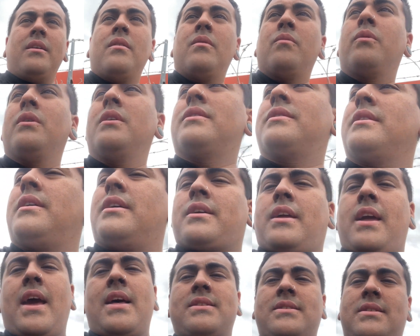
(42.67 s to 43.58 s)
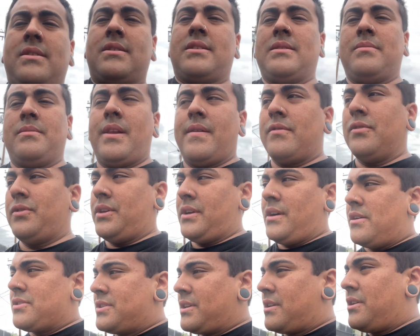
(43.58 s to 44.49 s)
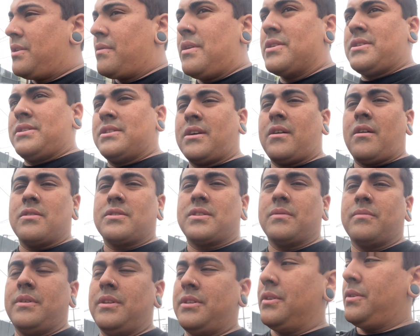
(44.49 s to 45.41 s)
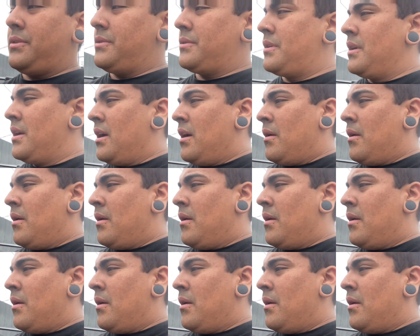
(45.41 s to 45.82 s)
with a CAN system and everything else, like all the rest of the cars that we do.